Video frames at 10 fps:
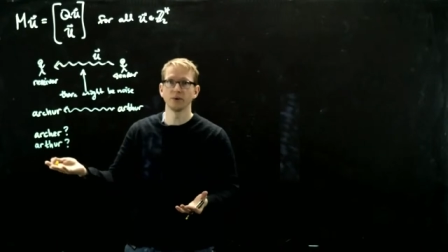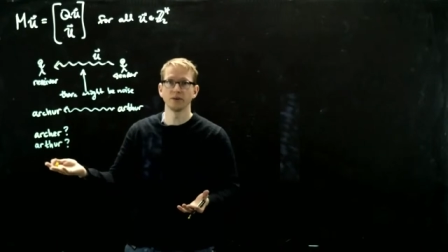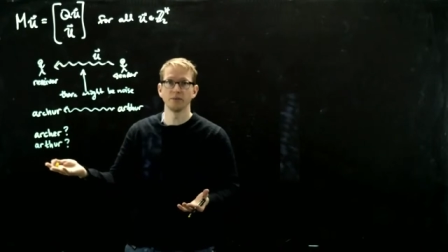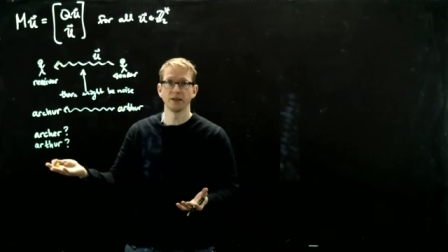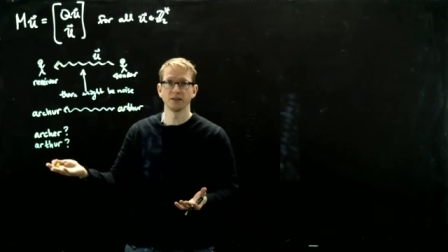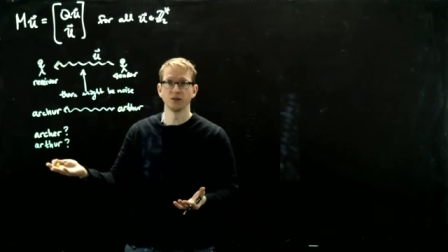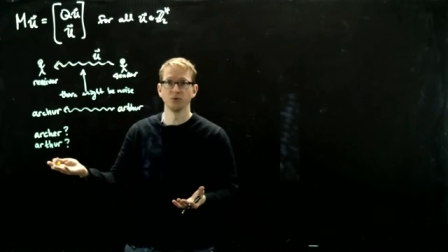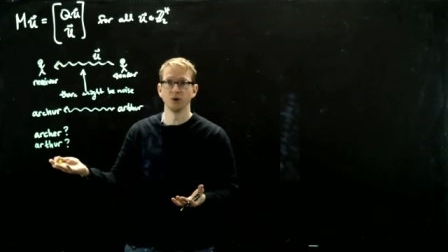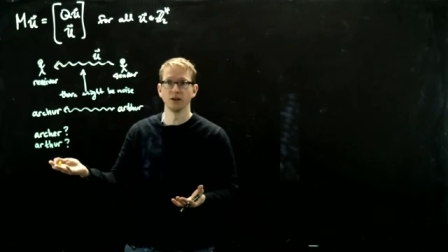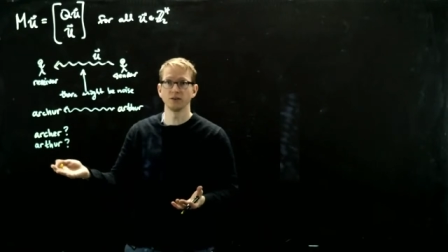what the
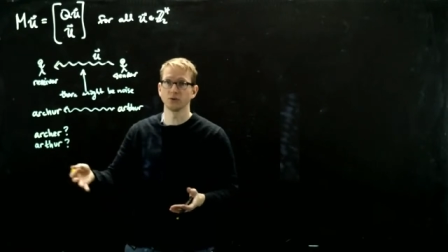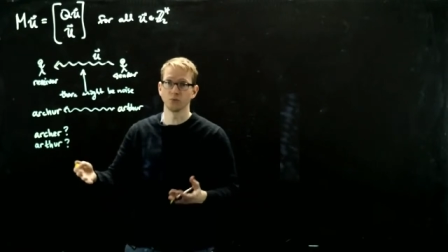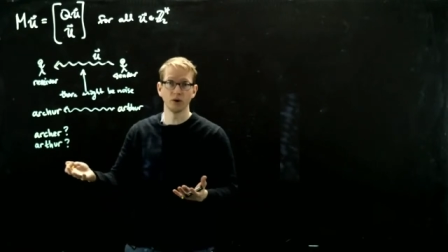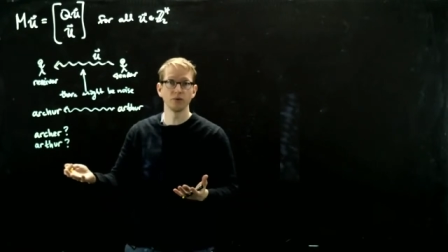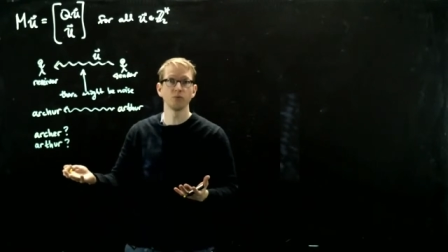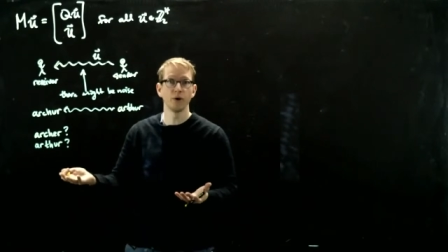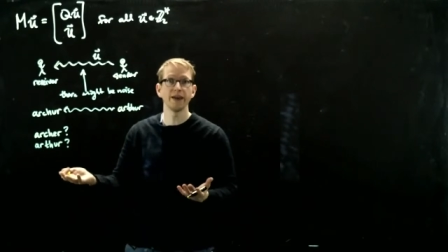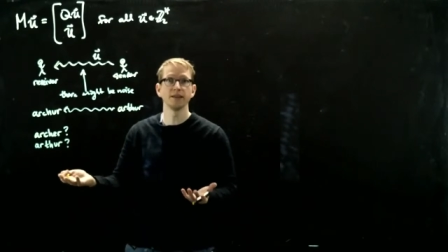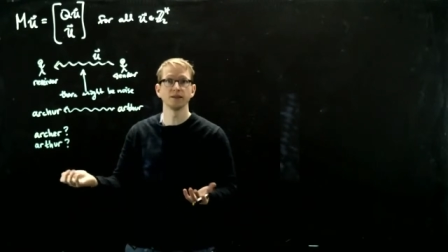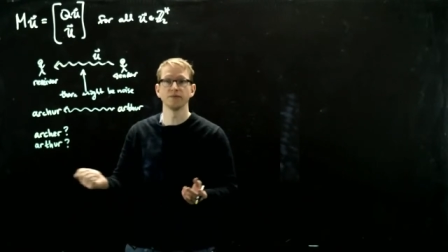message was, or one
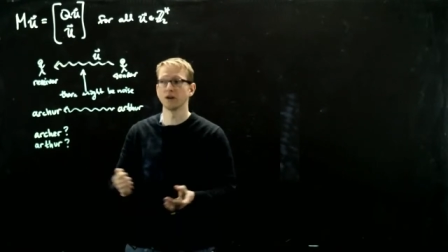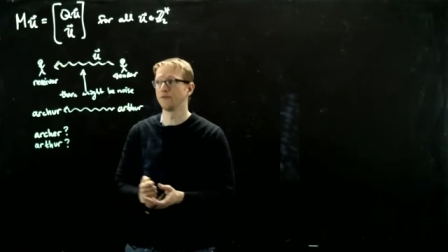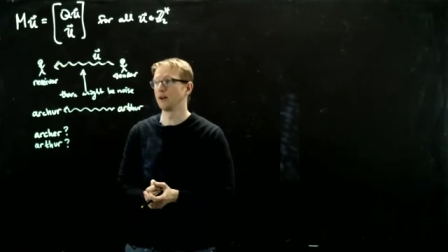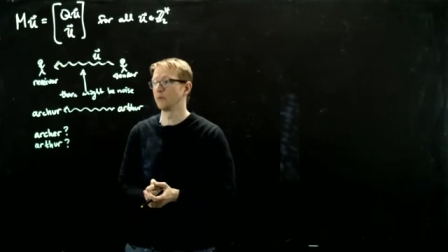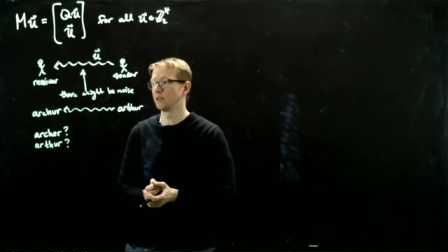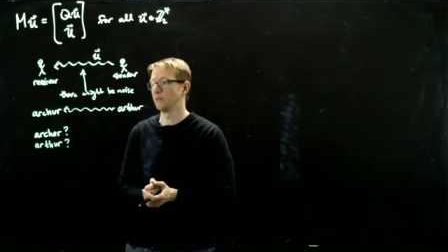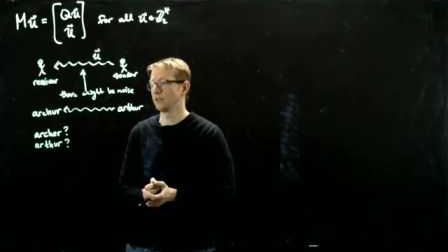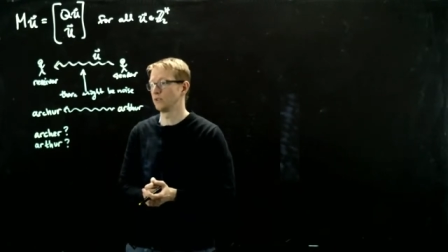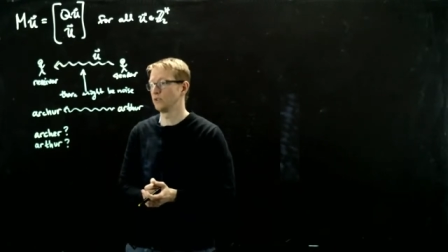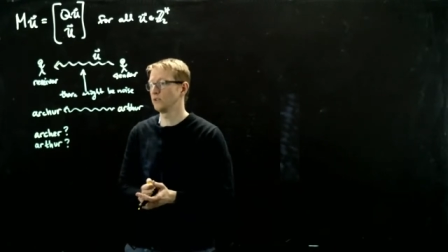way to verify what the
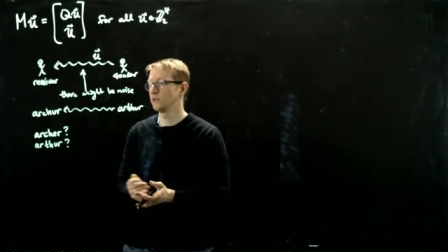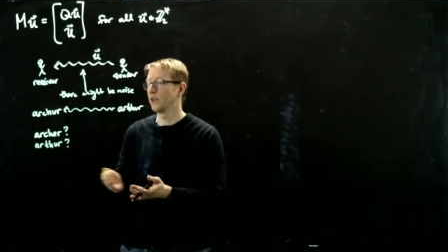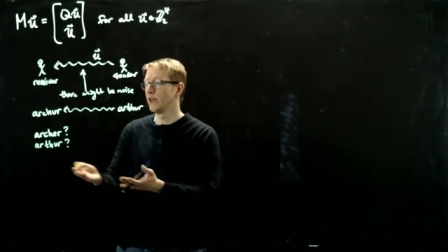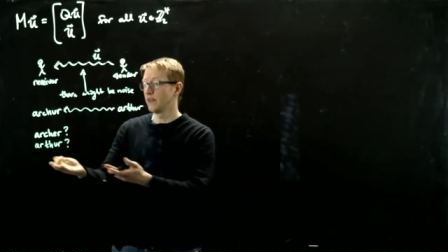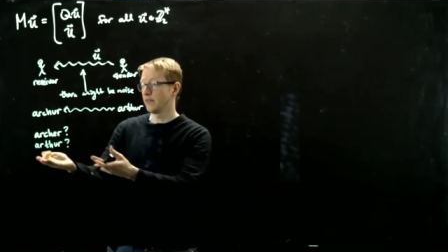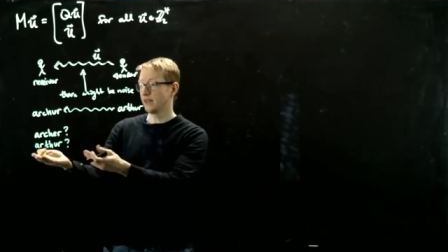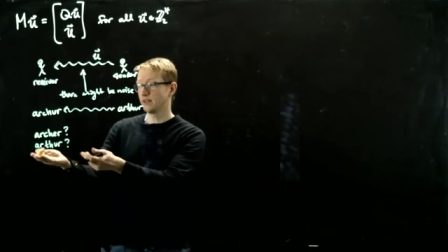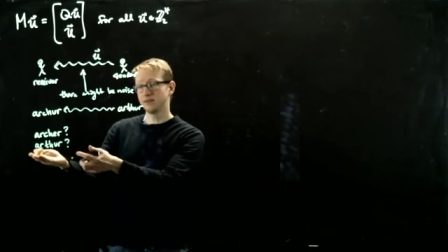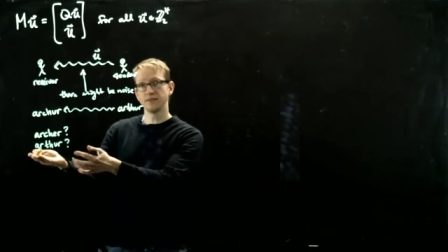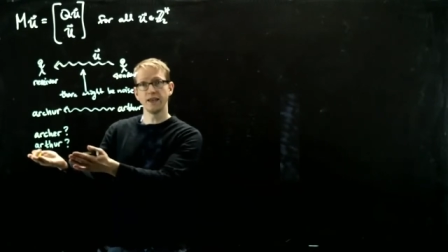message is they
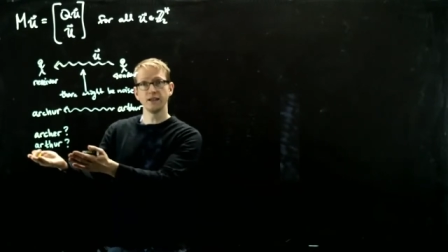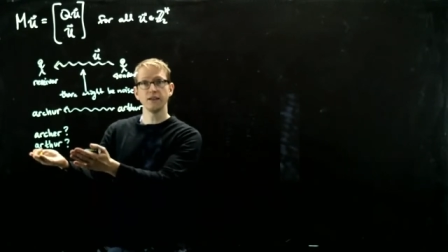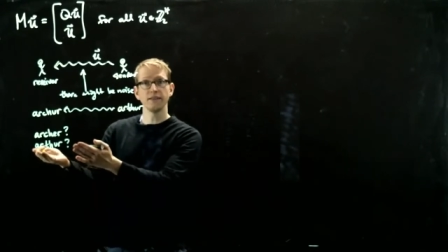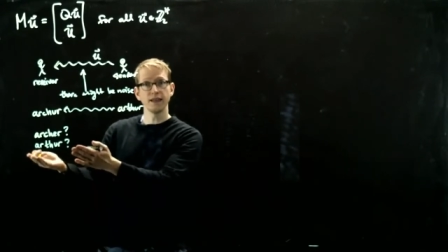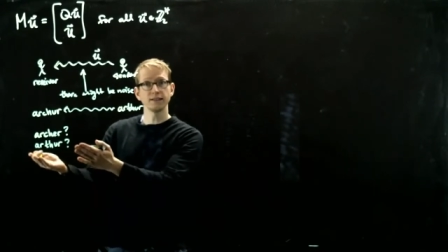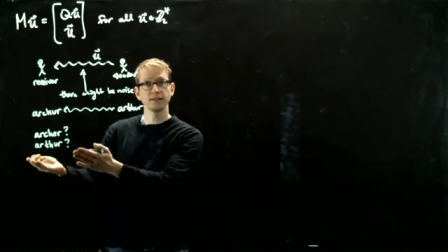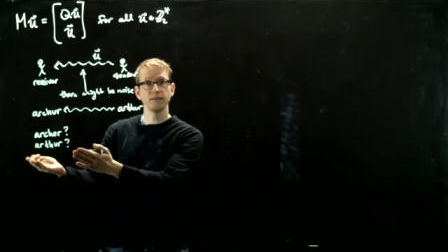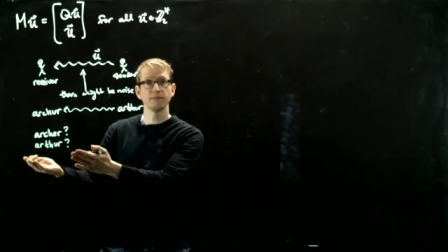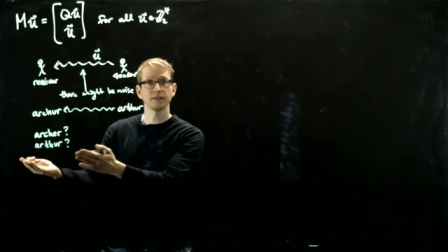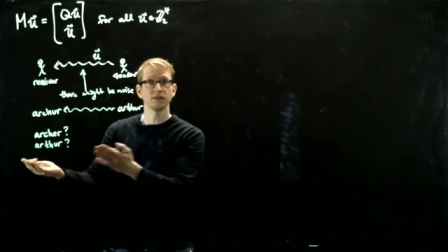could send that
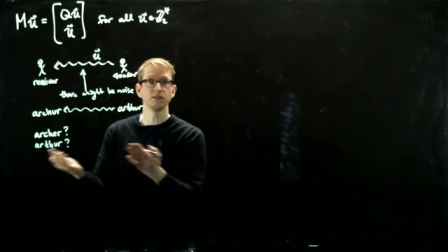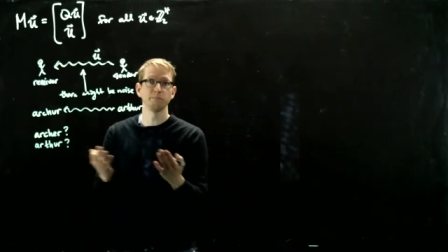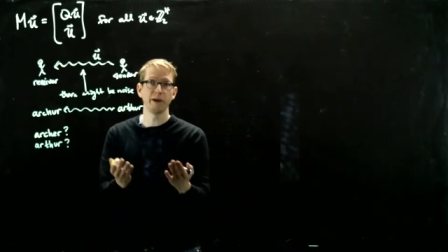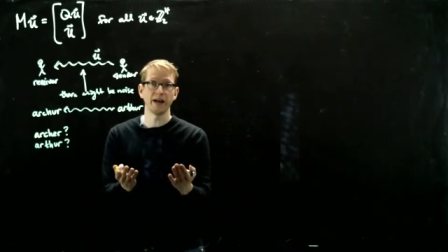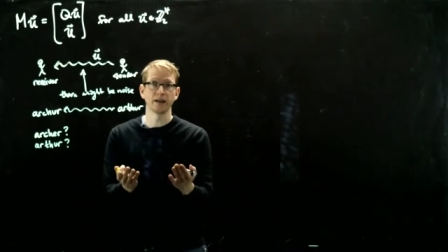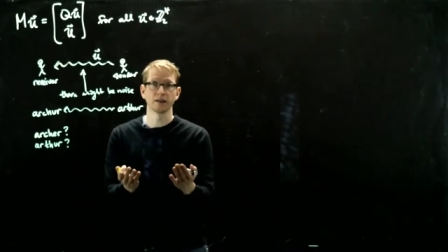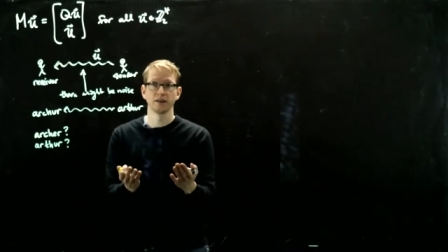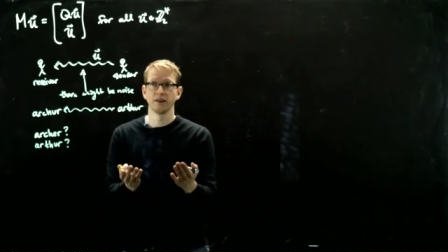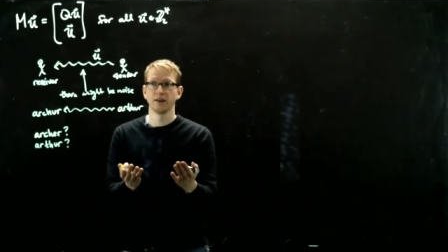same message back